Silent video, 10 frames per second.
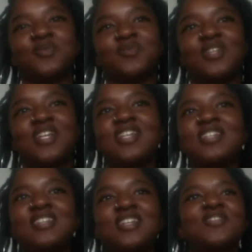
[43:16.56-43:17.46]
it
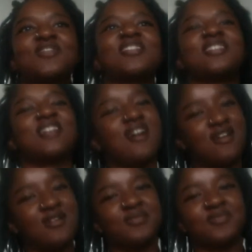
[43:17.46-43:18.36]
is an interesting
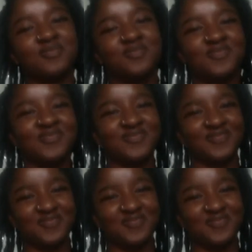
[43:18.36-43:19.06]
time.